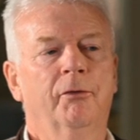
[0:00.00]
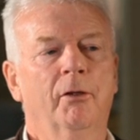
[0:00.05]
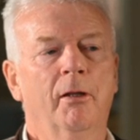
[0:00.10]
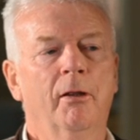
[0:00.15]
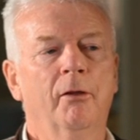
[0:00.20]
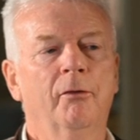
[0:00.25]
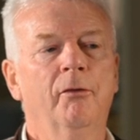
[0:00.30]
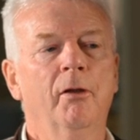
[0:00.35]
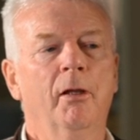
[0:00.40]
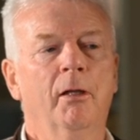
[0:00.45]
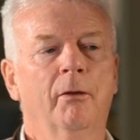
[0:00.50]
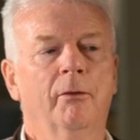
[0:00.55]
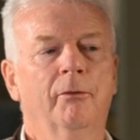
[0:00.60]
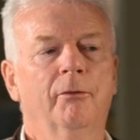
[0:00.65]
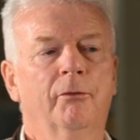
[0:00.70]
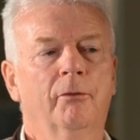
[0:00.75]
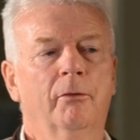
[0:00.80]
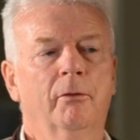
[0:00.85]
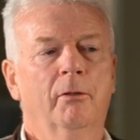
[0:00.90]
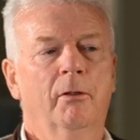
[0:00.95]
the
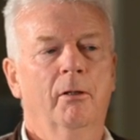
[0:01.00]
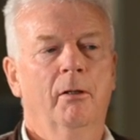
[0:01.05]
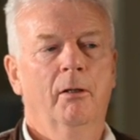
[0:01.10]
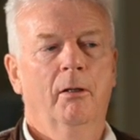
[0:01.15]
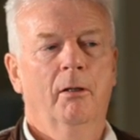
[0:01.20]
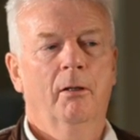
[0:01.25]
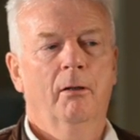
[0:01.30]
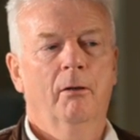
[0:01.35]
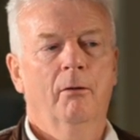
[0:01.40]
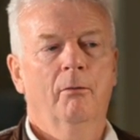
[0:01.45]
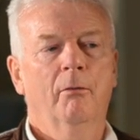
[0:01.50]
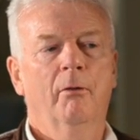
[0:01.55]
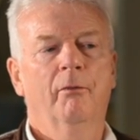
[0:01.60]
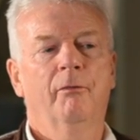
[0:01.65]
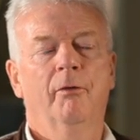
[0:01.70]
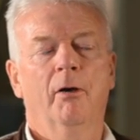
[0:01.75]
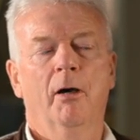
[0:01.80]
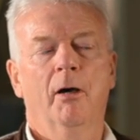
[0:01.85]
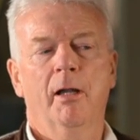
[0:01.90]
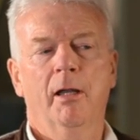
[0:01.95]
diggers were
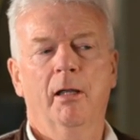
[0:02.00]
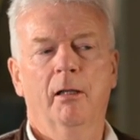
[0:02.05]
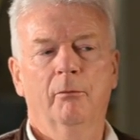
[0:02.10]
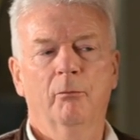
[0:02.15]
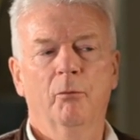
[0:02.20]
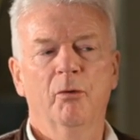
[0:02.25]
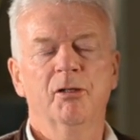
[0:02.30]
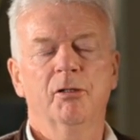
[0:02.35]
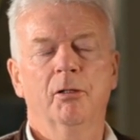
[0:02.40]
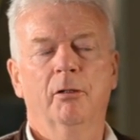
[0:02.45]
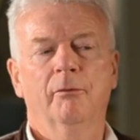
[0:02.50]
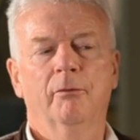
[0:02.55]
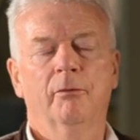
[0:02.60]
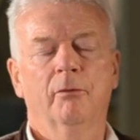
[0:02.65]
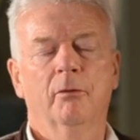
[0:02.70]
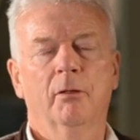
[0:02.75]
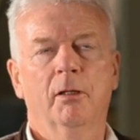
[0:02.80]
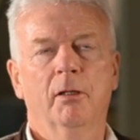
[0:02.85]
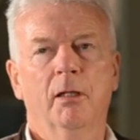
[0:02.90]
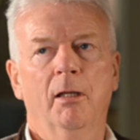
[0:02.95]
fighting and wishing
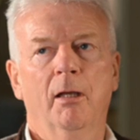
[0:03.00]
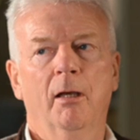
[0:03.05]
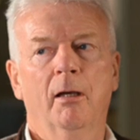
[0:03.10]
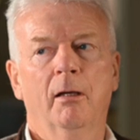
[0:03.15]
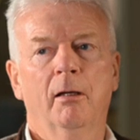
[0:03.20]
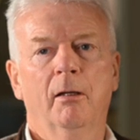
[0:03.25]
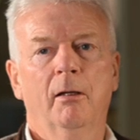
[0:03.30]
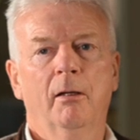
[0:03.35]
for here